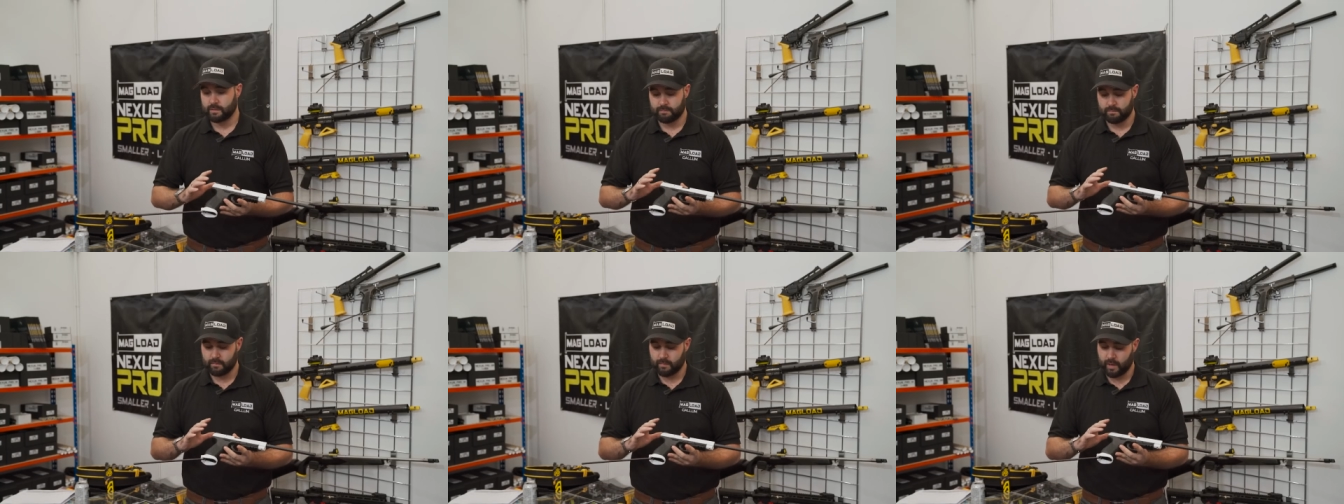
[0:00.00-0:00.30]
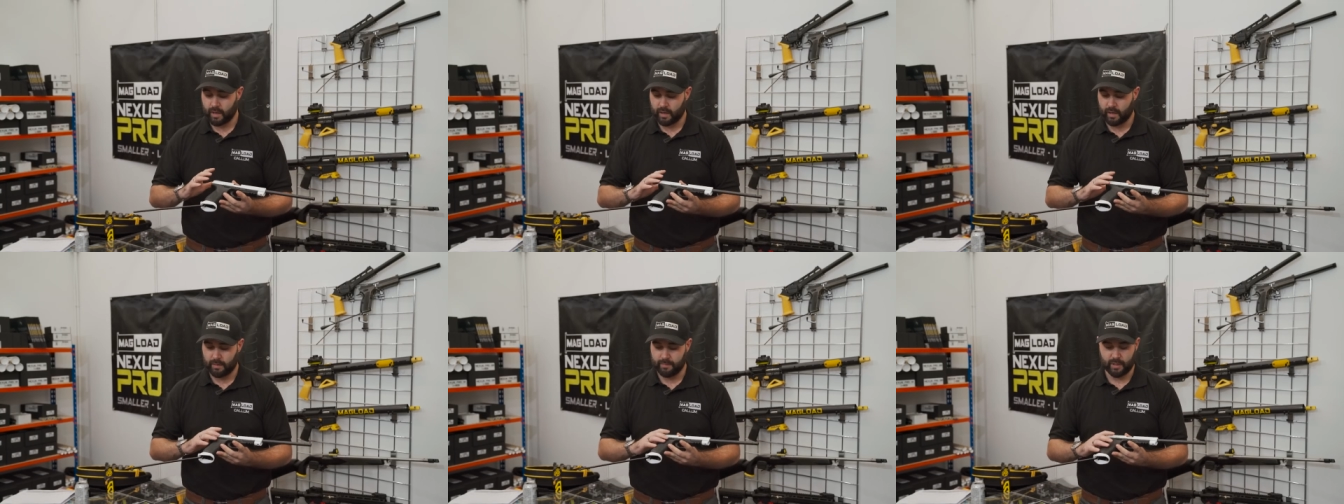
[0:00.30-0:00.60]
Yeah.
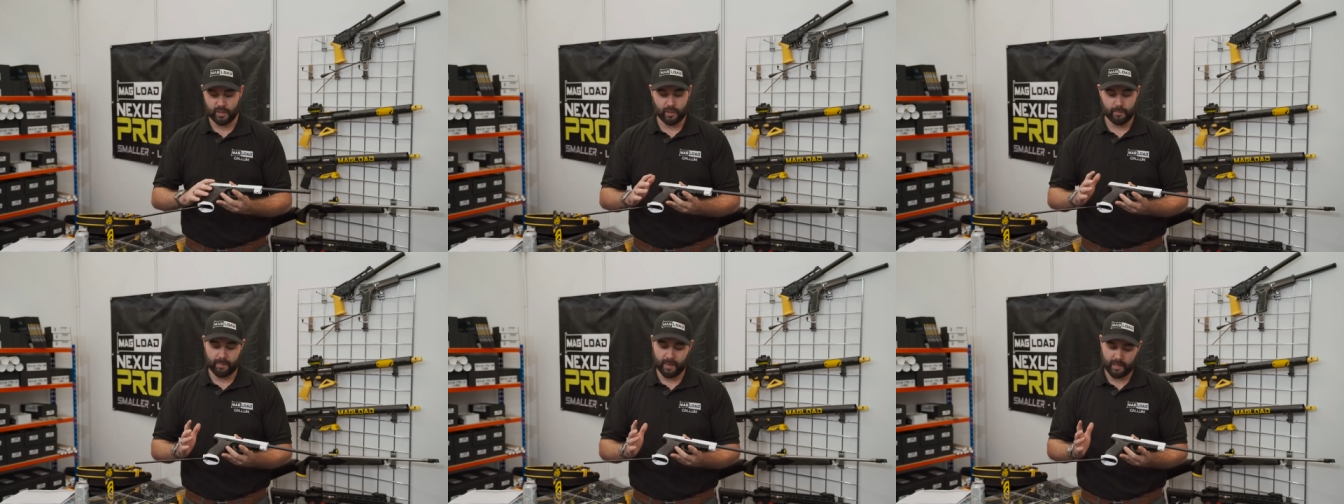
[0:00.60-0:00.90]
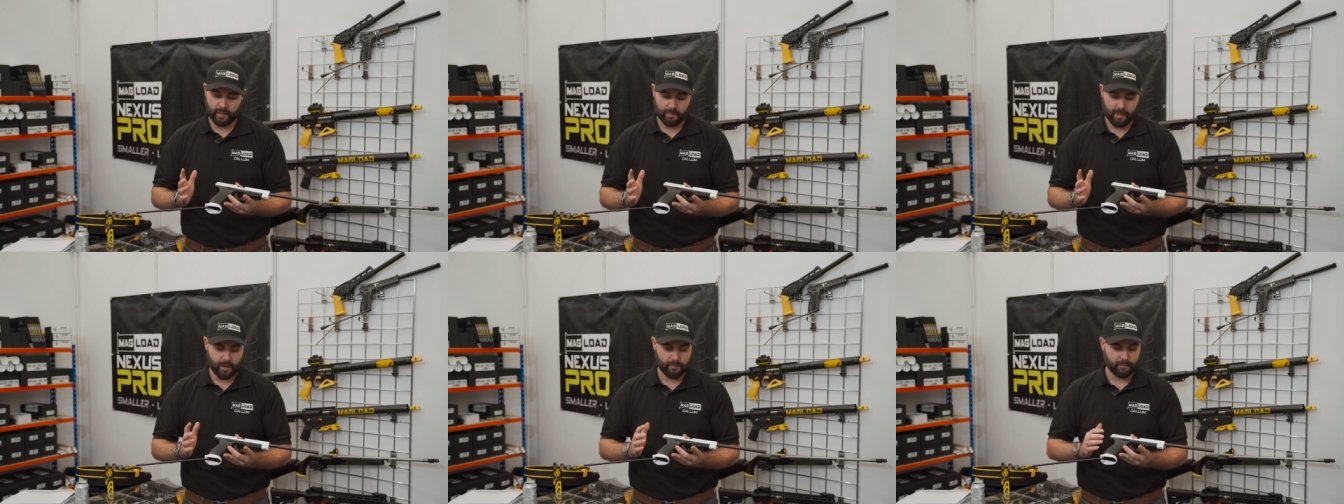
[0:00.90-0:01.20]
Um, you can
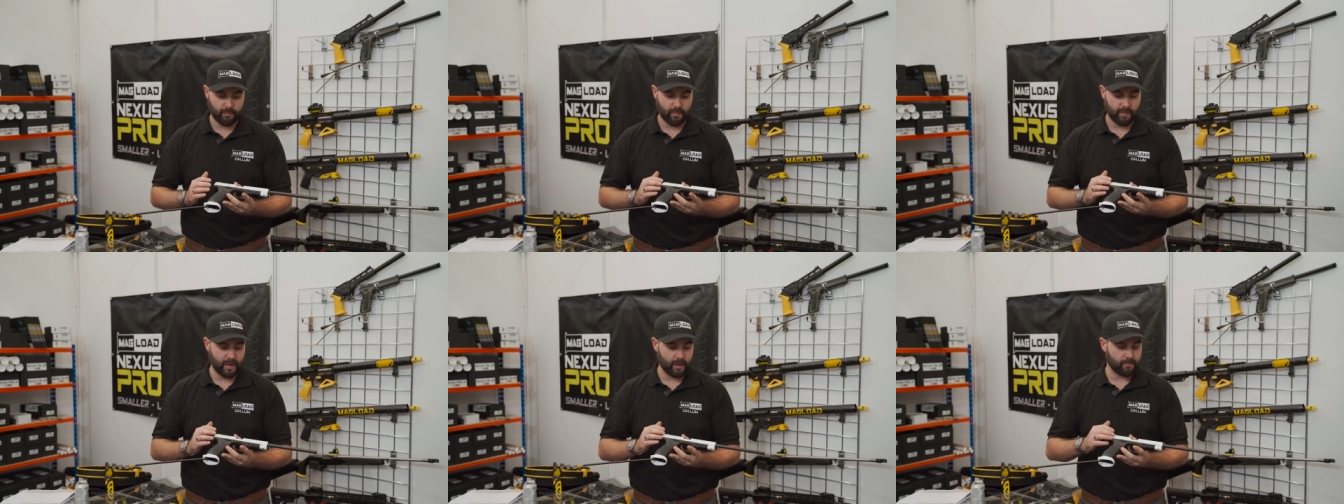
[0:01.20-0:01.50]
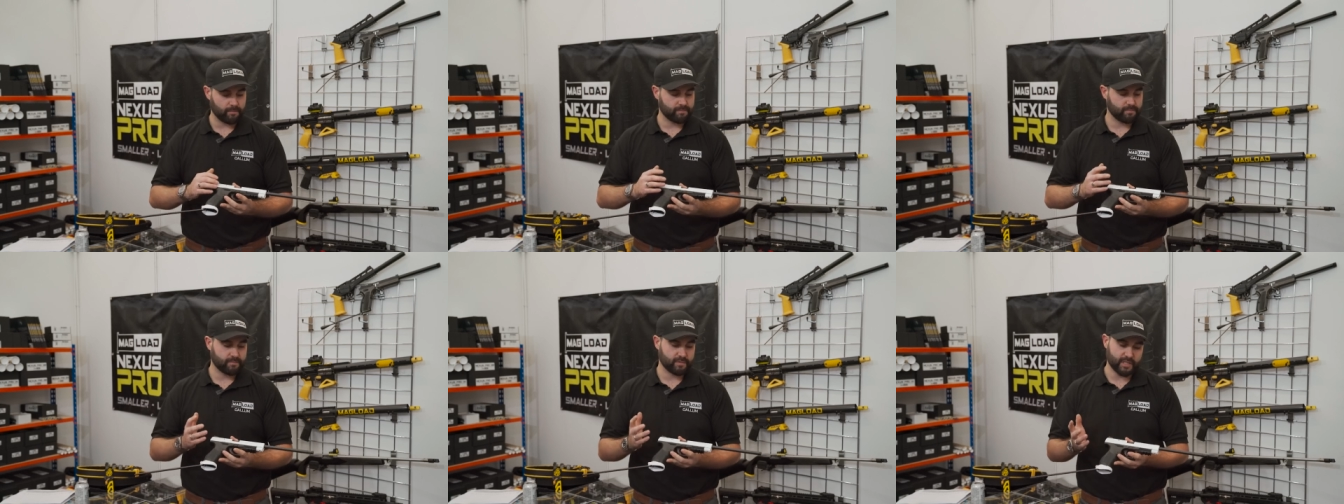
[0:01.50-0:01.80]
pick them up for
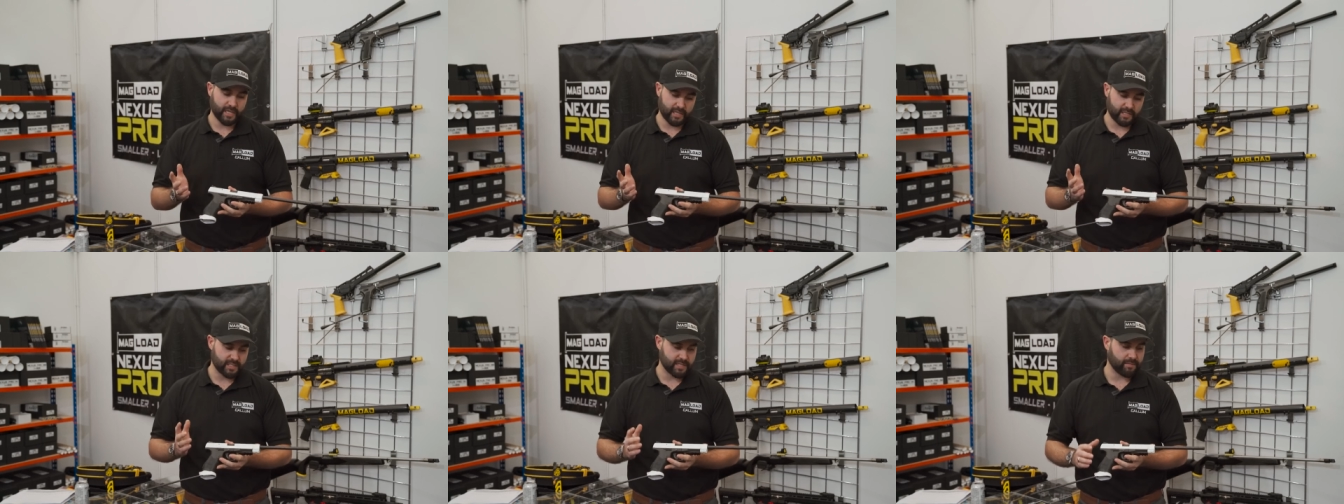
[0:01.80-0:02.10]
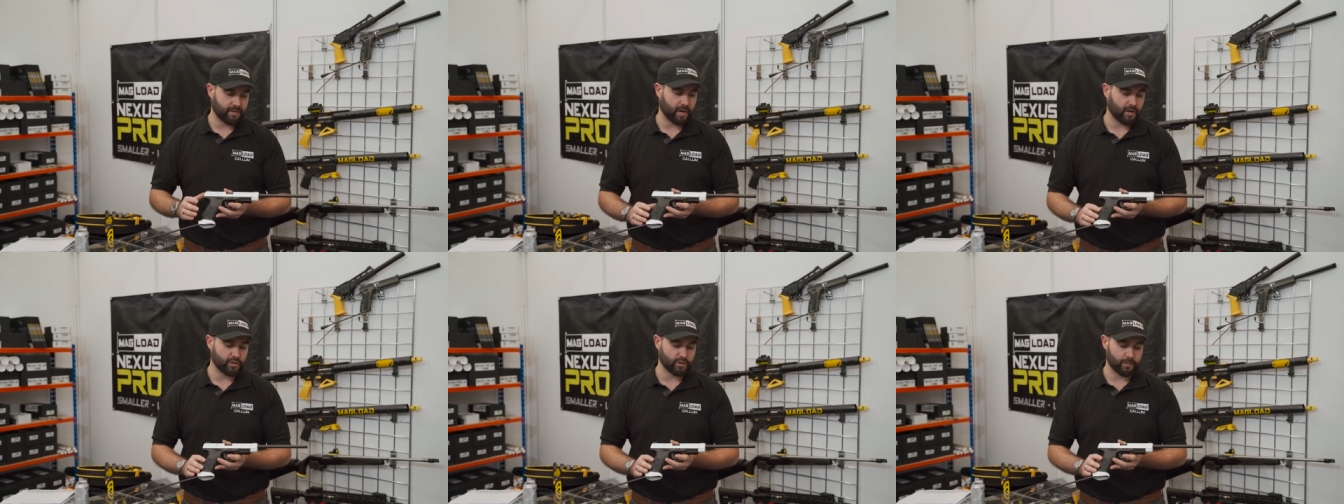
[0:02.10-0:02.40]
about six,
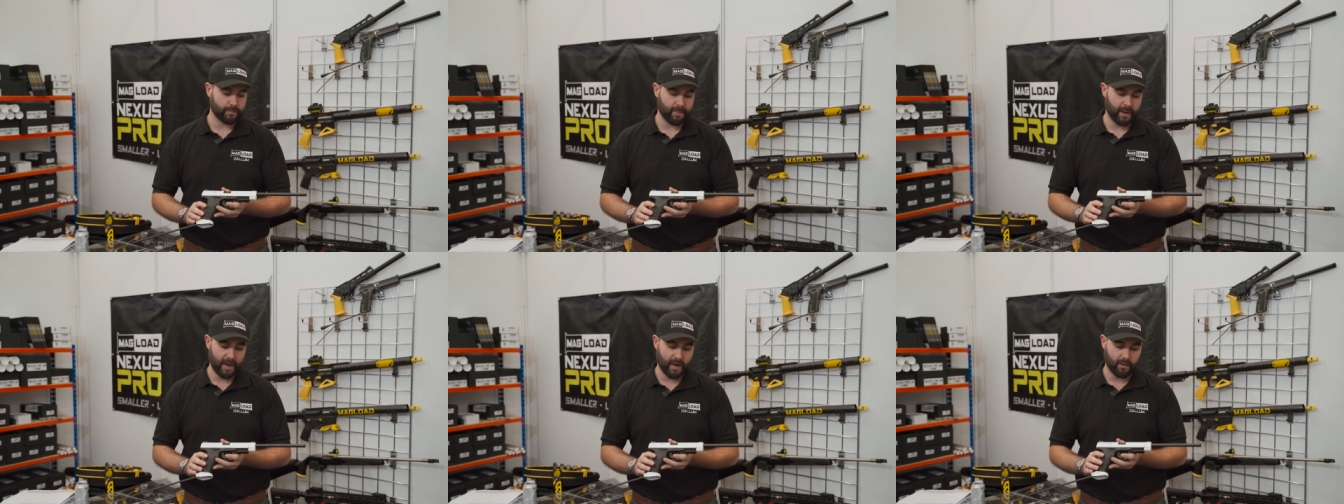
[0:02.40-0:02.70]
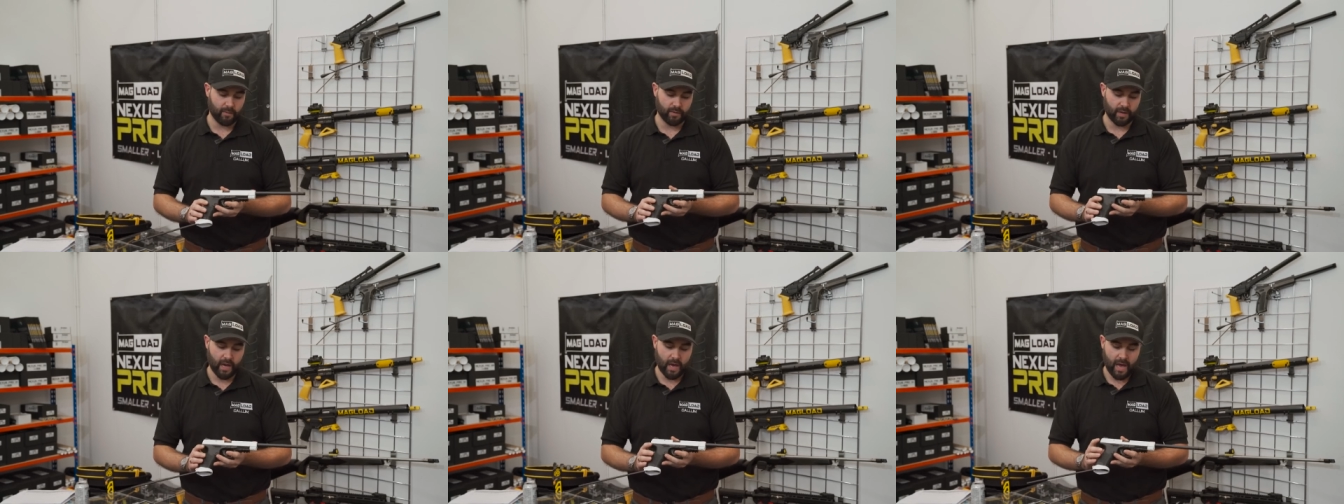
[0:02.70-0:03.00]
seven hundred
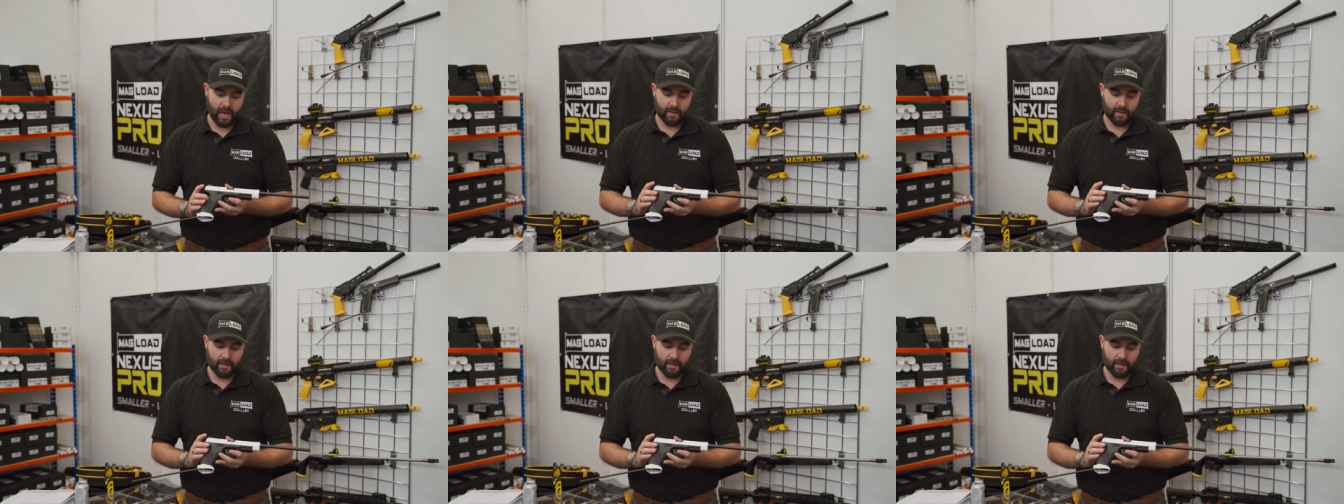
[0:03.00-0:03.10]
pound.